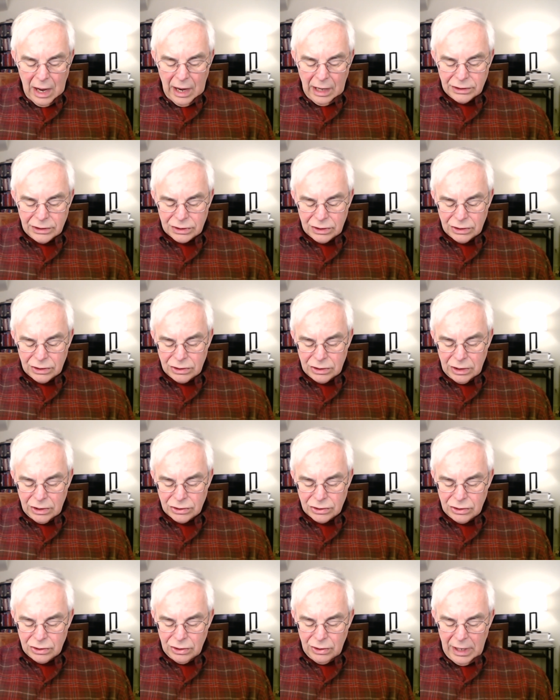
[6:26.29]
I
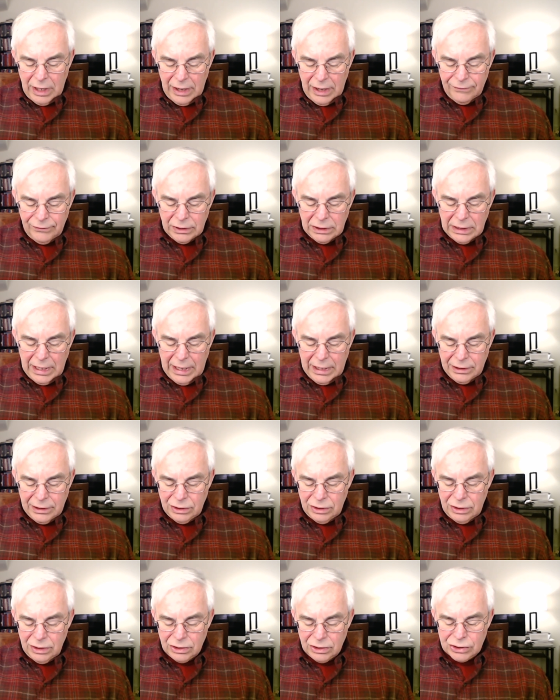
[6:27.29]
suggest you have a
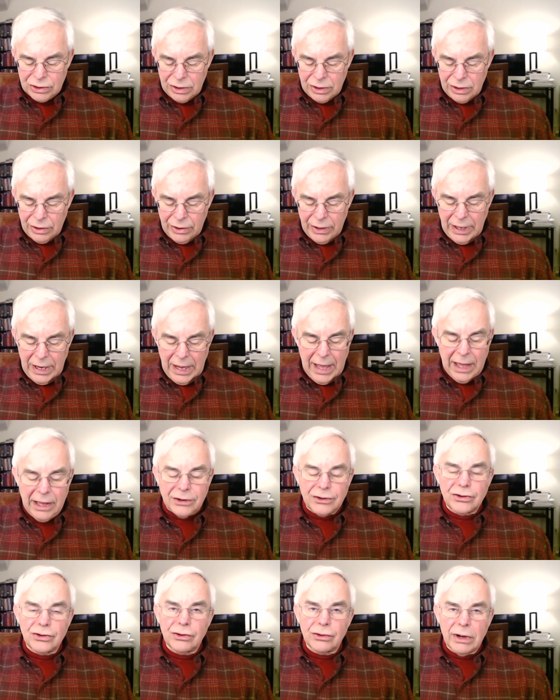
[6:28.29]
Latin dictionary
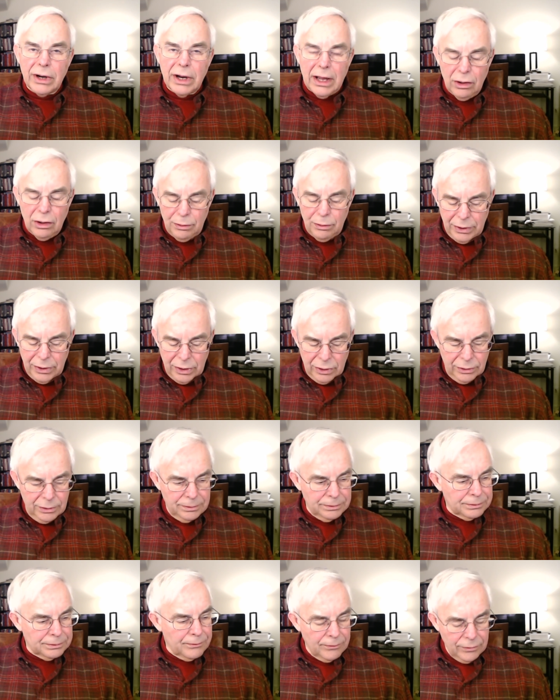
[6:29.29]
at your
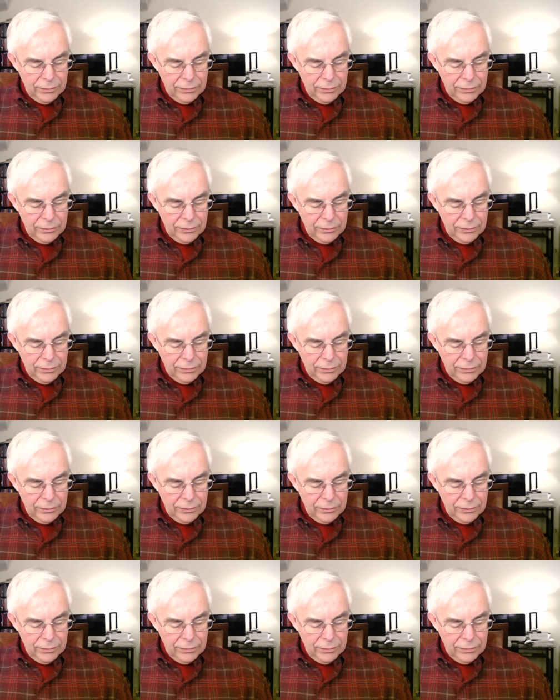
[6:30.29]
elbow.